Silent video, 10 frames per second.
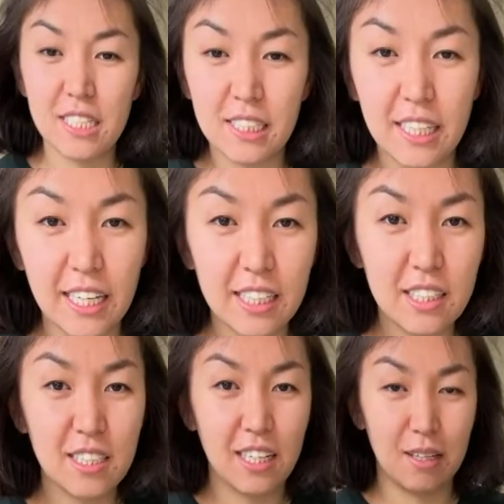the end,
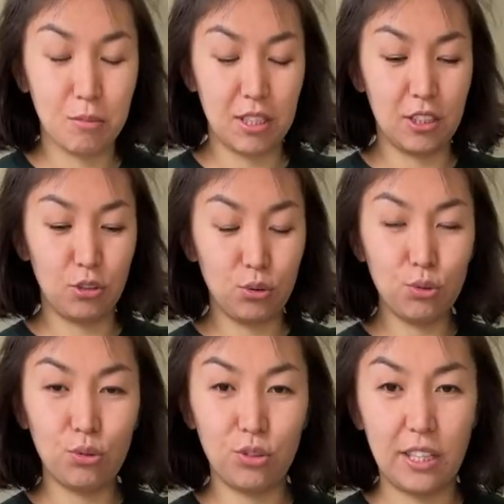I'm gonna
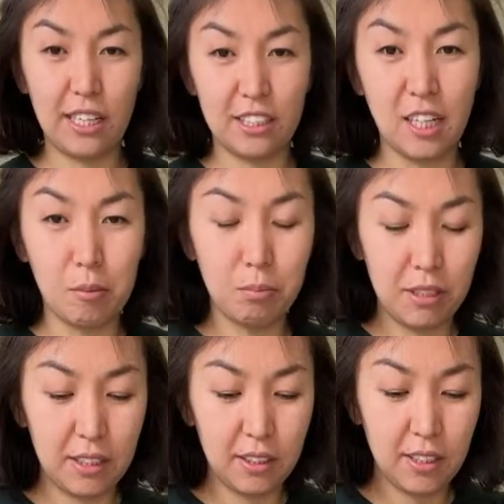do a
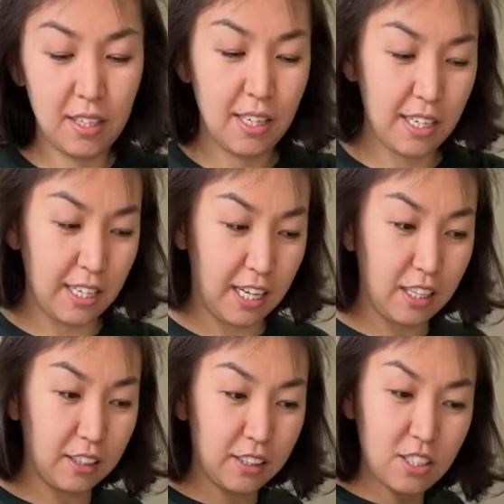dumpling and
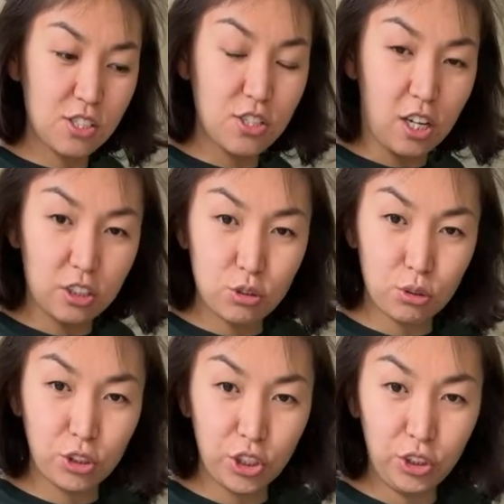I'll start to
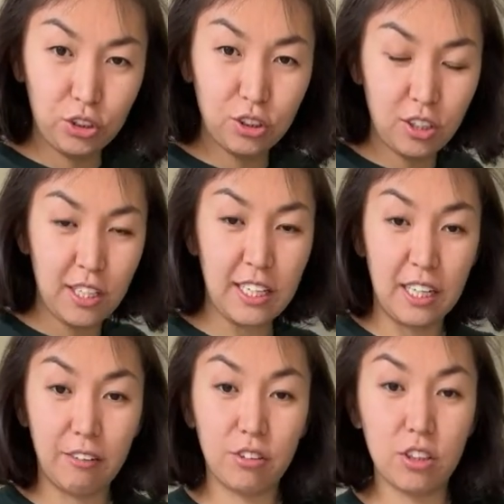cook and I
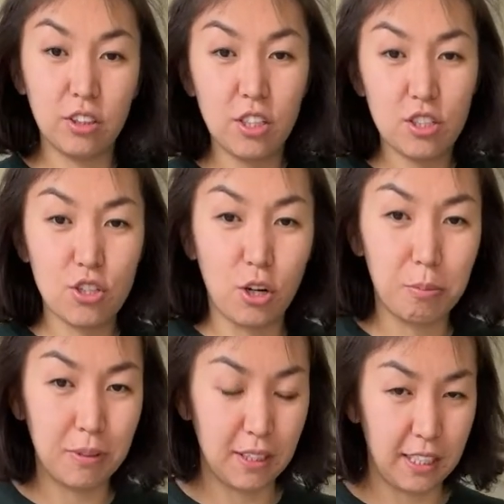will stop
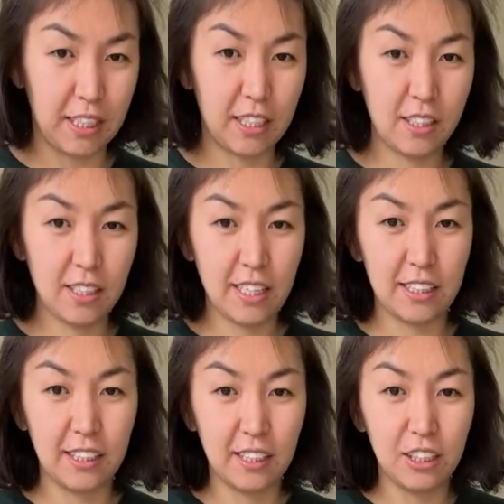in there, and
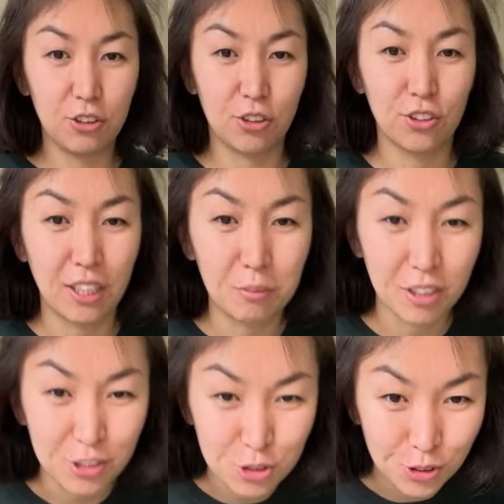then later on I'm gonna
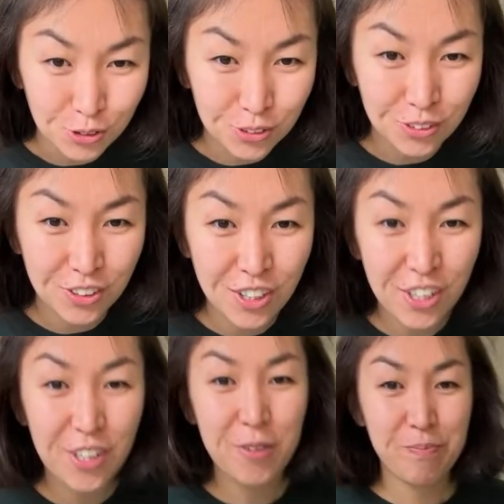show.
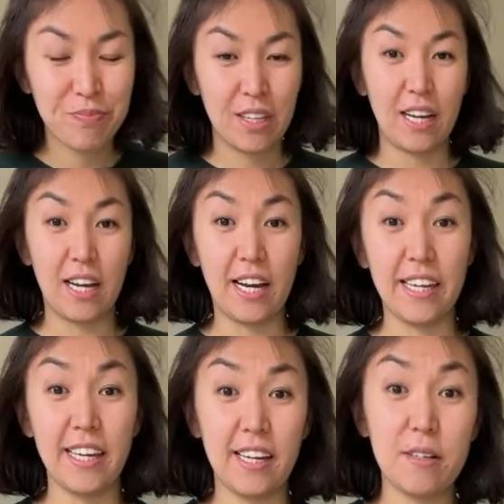
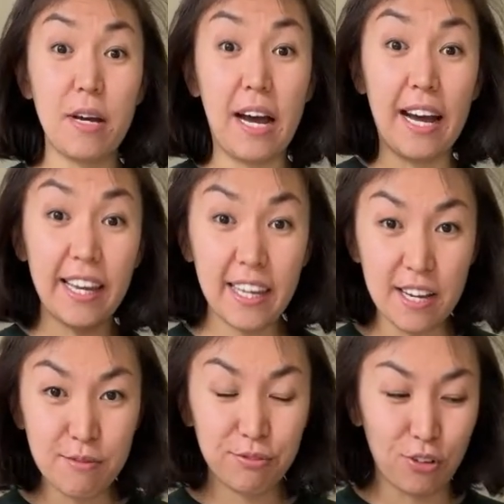I
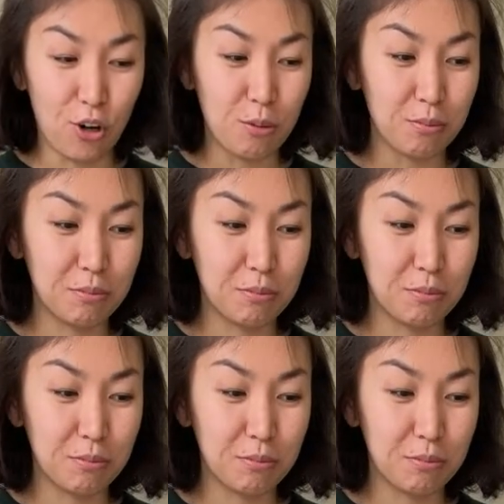am from